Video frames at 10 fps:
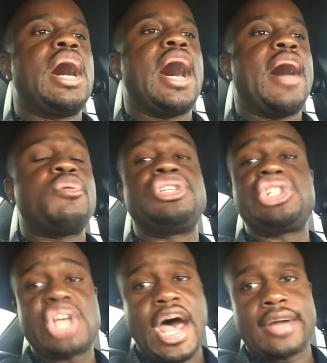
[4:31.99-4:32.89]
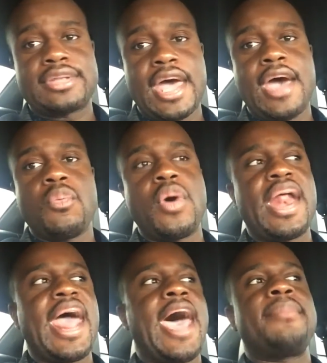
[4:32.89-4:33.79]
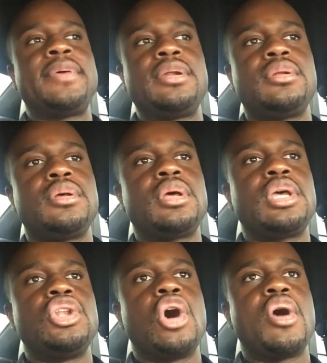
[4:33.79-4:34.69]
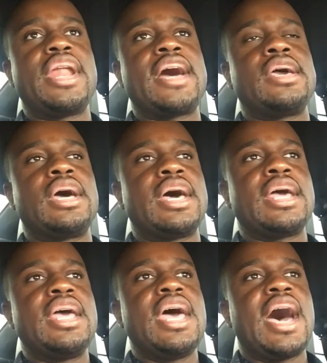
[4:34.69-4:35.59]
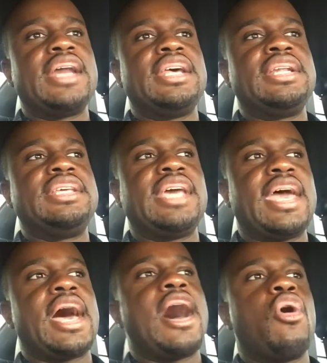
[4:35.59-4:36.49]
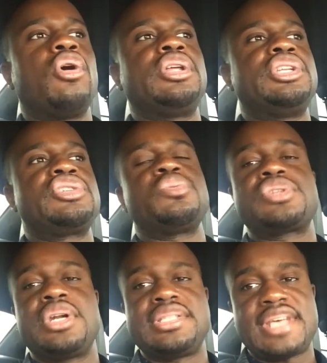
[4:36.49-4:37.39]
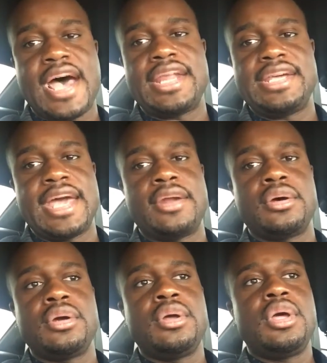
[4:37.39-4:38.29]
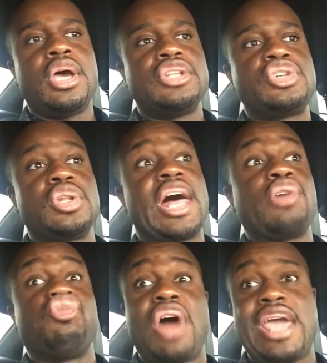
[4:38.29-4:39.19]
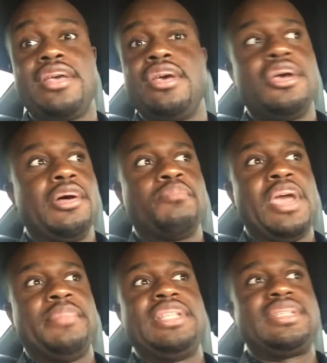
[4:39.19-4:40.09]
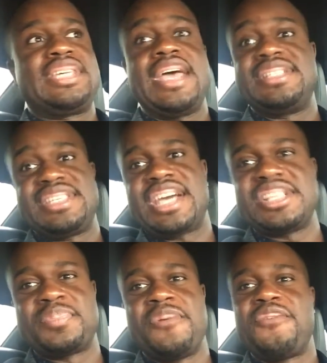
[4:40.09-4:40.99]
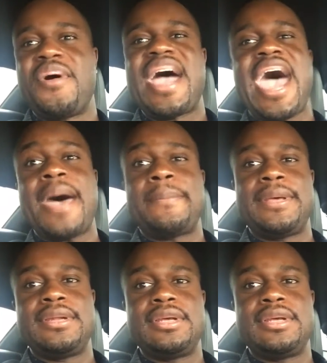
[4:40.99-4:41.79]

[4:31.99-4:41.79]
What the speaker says: I was shocked at what happened, you know, and I didn't get how all of this was going to tie together until, like, right maybe 10 seconds before it happened,